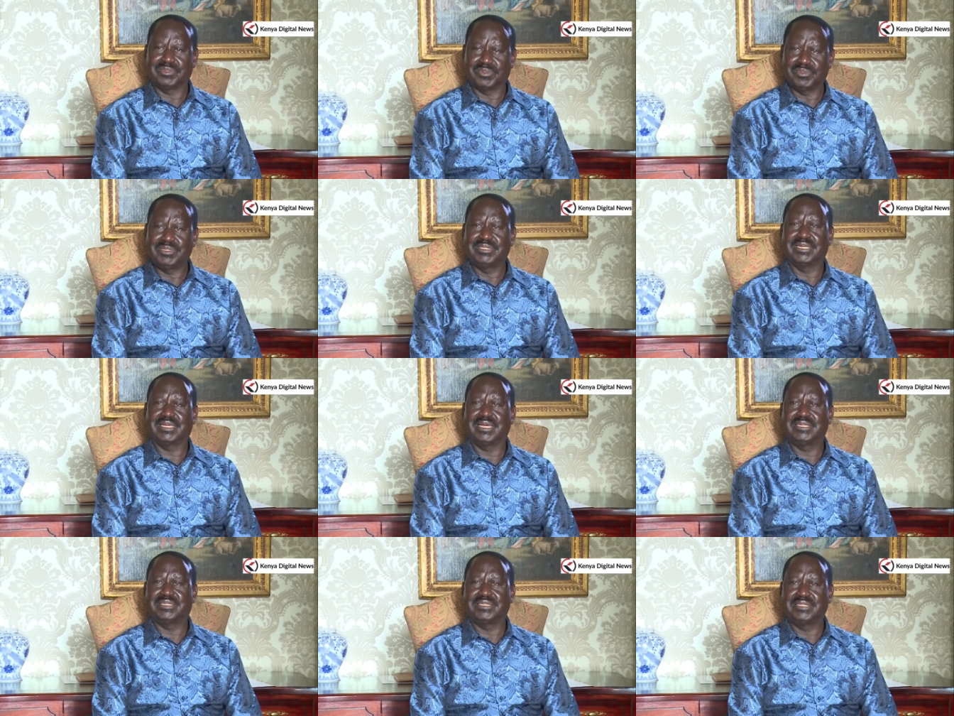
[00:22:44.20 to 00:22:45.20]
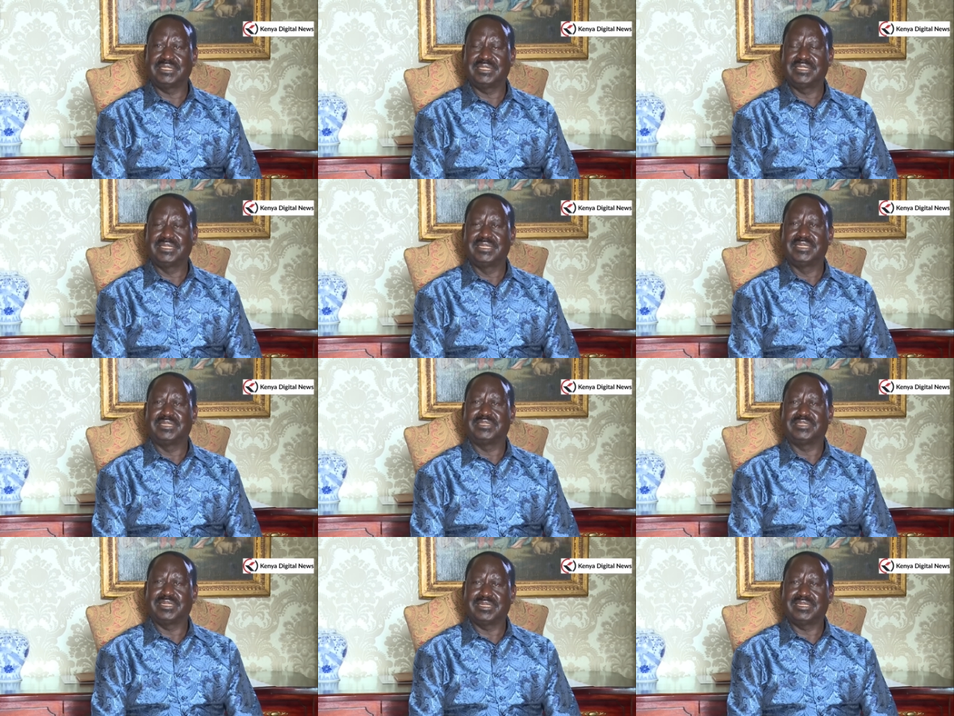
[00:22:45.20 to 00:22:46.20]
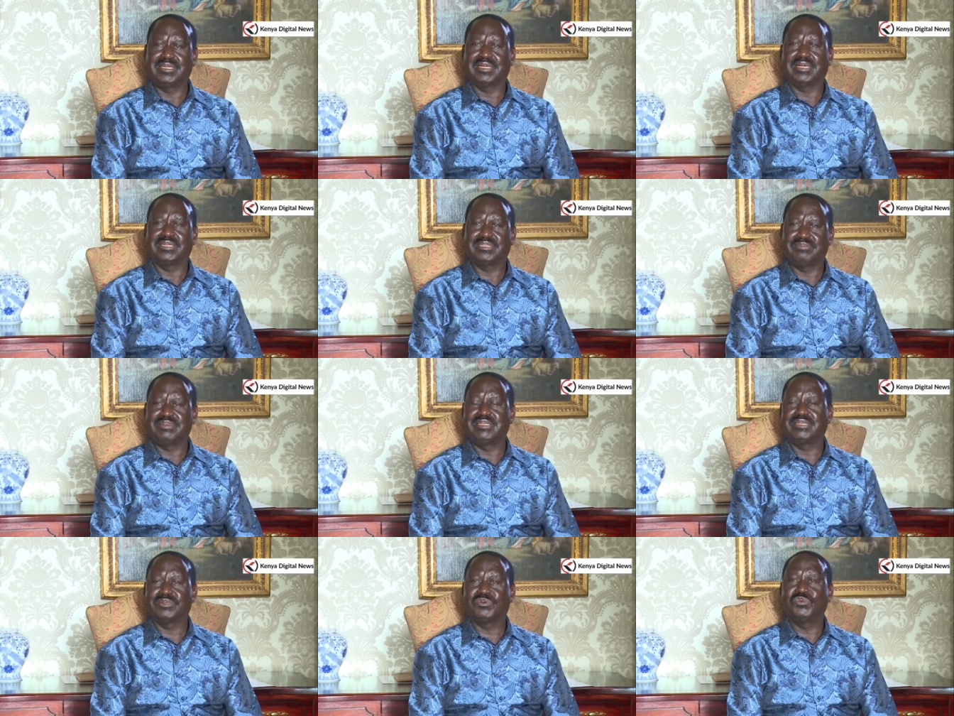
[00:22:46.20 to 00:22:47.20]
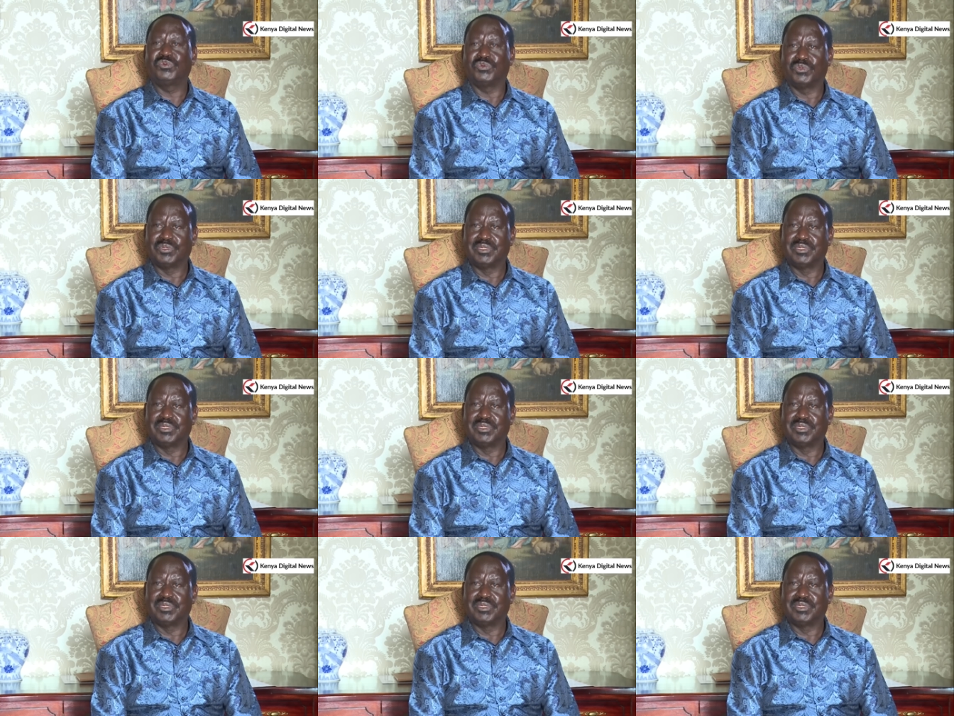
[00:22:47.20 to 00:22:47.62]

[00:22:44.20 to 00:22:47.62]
ruling the country is just like a civilian coup